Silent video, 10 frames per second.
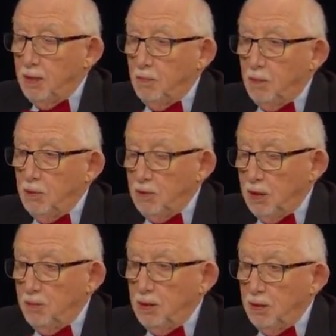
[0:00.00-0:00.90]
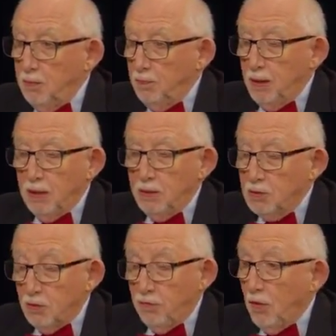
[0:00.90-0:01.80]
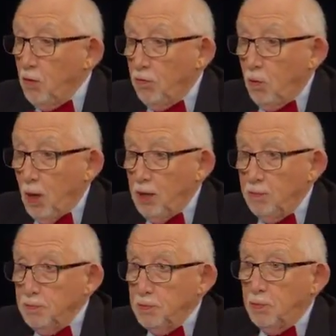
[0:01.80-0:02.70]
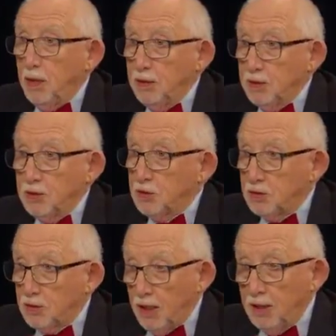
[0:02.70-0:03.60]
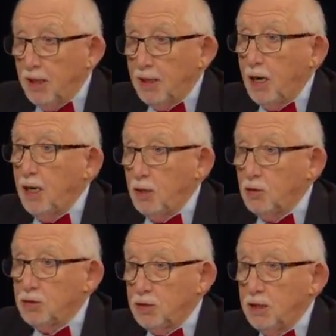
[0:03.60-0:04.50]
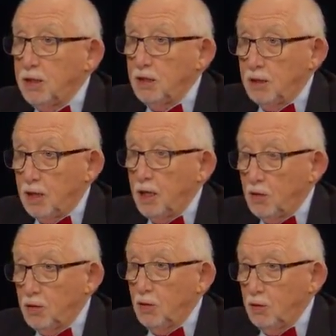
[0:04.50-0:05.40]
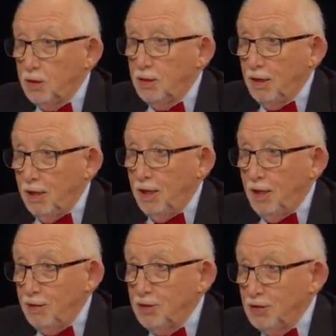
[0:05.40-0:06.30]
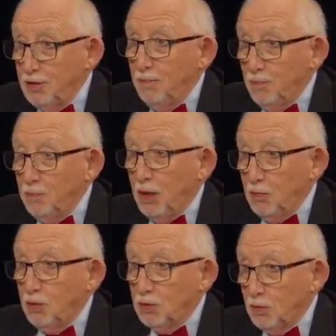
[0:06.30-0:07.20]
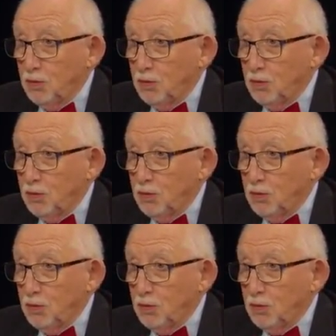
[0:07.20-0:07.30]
Won't they be sort of overwhelmed by this thing they cannot see and cannot hold in their hands, but which will